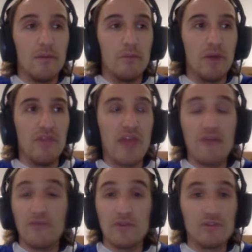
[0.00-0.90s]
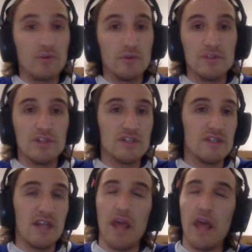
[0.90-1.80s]
But that first goal is just
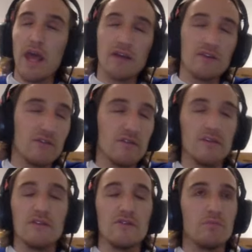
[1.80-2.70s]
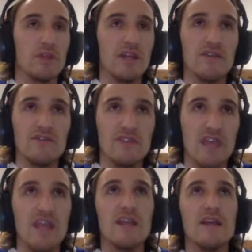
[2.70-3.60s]
an excellent display of
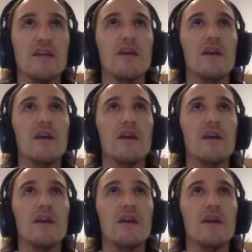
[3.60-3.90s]
skating.